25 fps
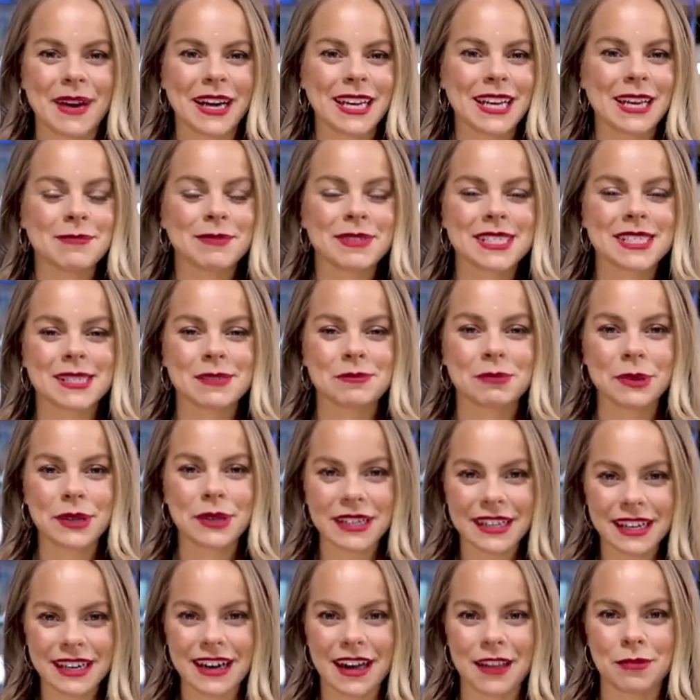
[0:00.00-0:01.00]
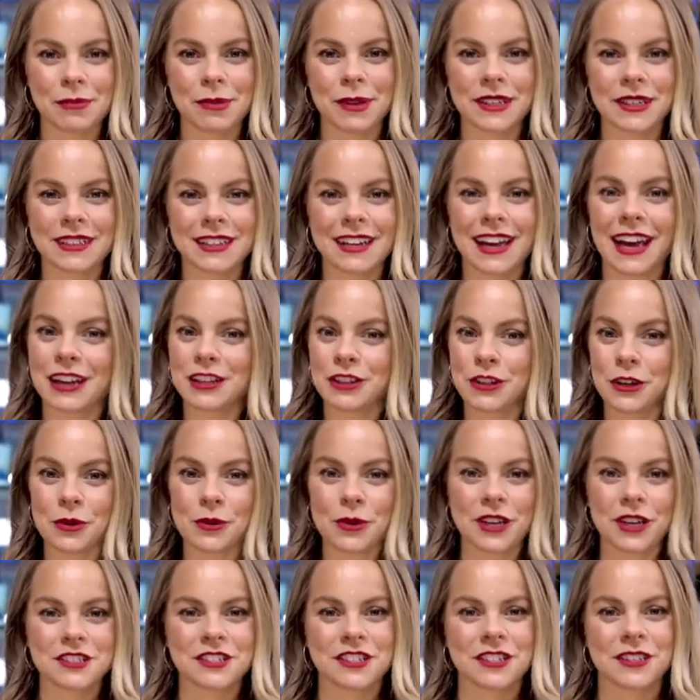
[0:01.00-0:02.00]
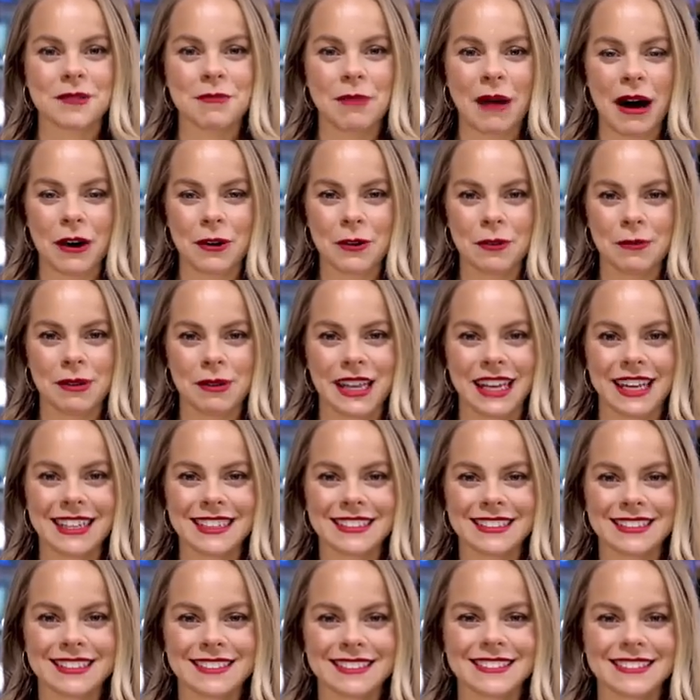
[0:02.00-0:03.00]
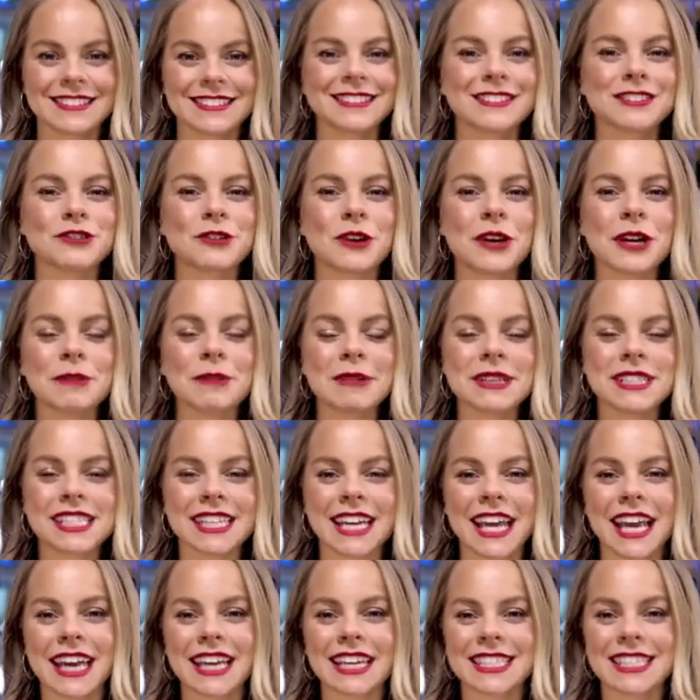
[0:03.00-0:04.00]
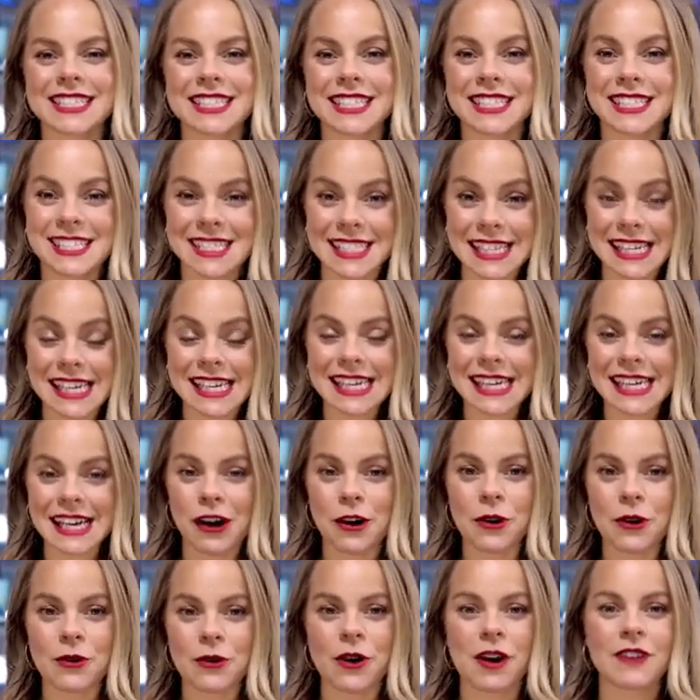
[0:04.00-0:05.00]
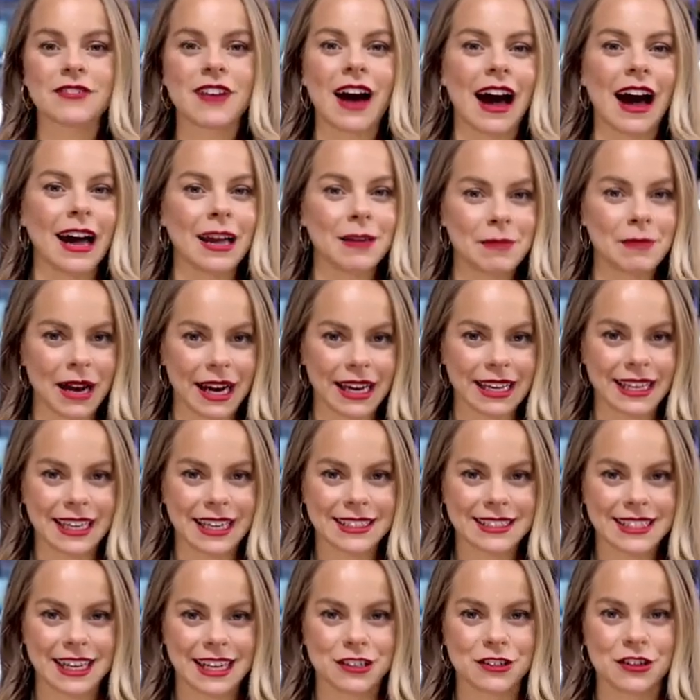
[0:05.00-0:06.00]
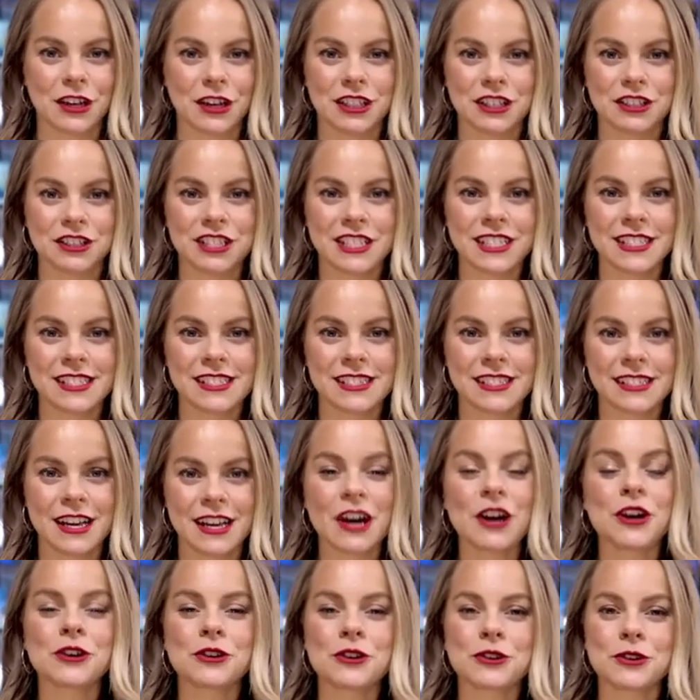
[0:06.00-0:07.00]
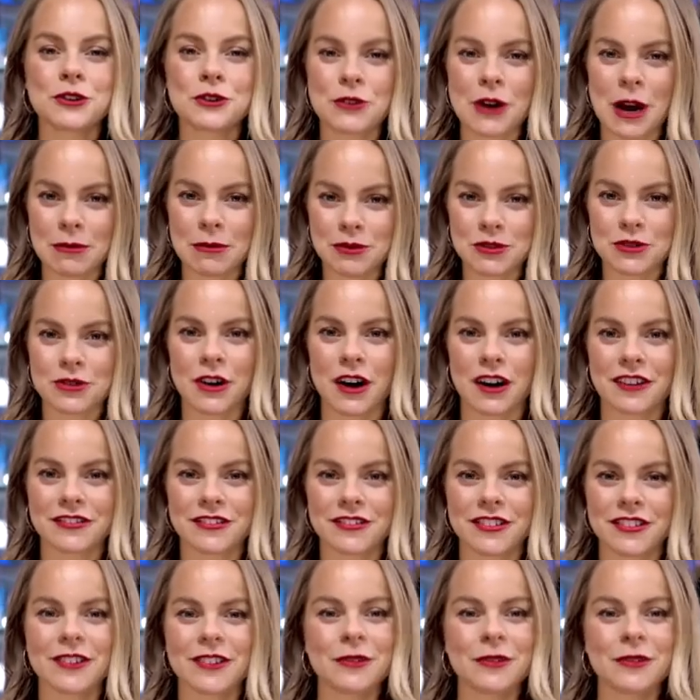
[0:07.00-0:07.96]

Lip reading: My name is Sabrina Cuthbert and you're watching The Power Play. Joining me today is the CEO of iMining Technologies, Khurram Shroff.